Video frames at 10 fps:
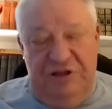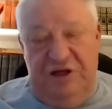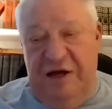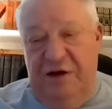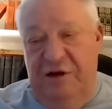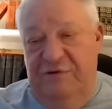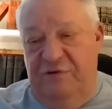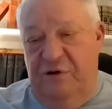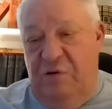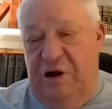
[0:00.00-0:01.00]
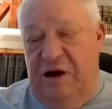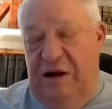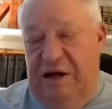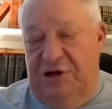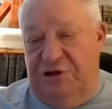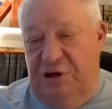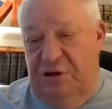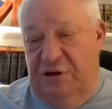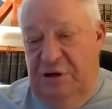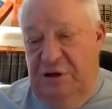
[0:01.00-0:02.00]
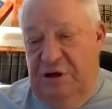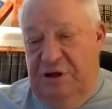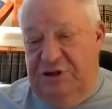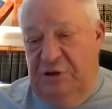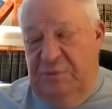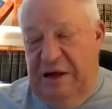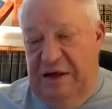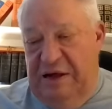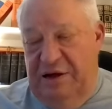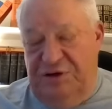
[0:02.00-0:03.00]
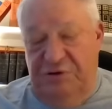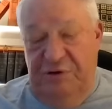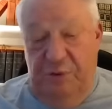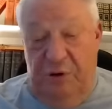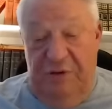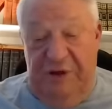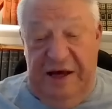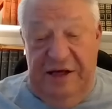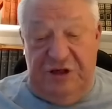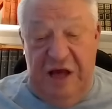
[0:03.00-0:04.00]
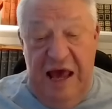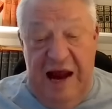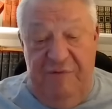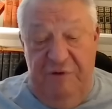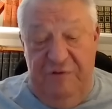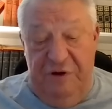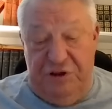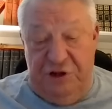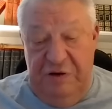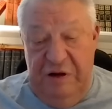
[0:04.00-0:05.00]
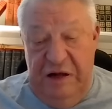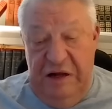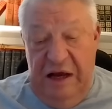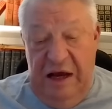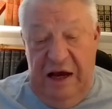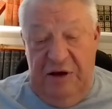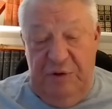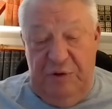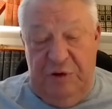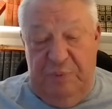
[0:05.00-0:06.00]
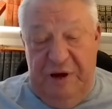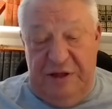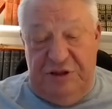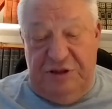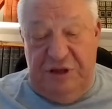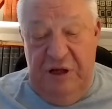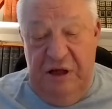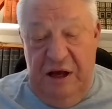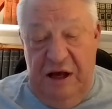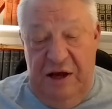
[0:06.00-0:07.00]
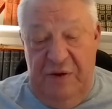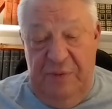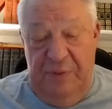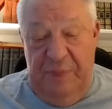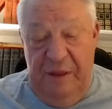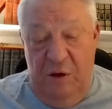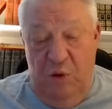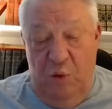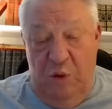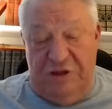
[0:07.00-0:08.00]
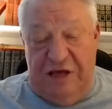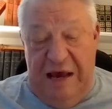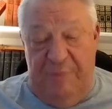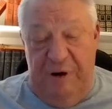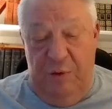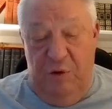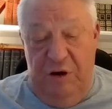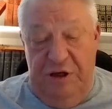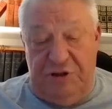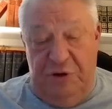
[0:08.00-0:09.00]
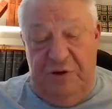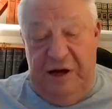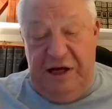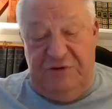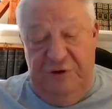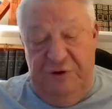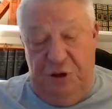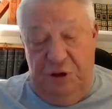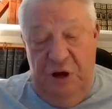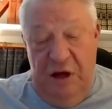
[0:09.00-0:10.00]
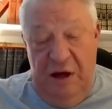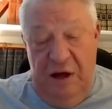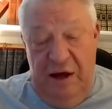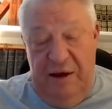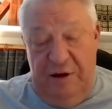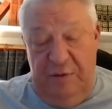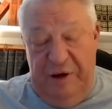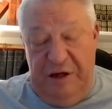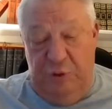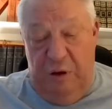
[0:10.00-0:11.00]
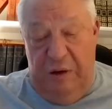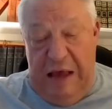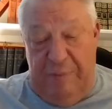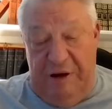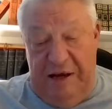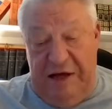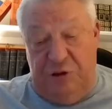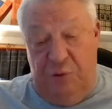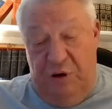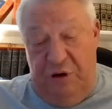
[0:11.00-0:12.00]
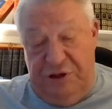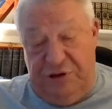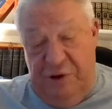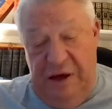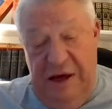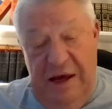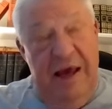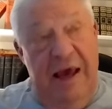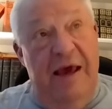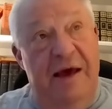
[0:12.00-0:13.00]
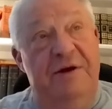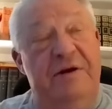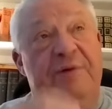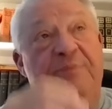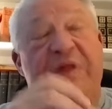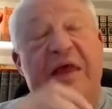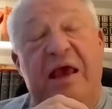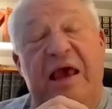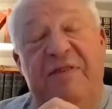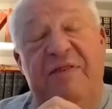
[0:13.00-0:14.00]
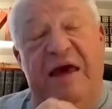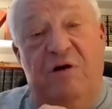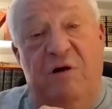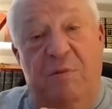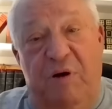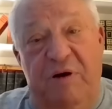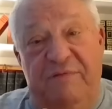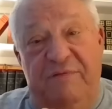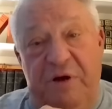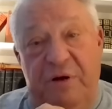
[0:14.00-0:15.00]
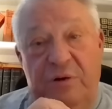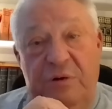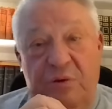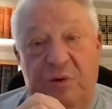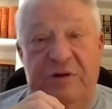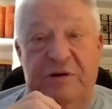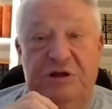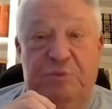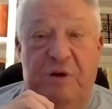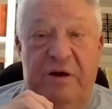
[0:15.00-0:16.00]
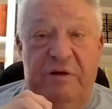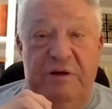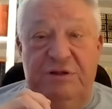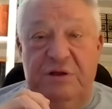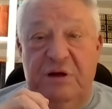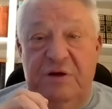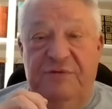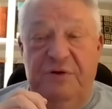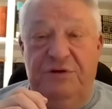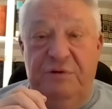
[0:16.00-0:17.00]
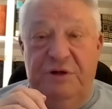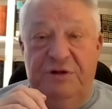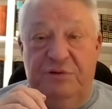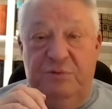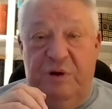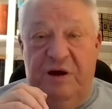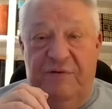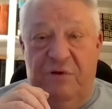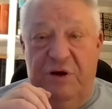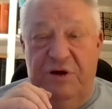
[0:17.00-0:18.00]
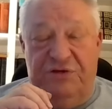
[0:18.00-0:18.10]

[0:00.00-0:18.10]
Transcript: consecutive, chronological, symbolic history of the world. That is, every vision depicts what's happening in world history. The next vision, it depicts what will happen next in world history. And that whole point of view, whether it's preterist, futurist, whatever,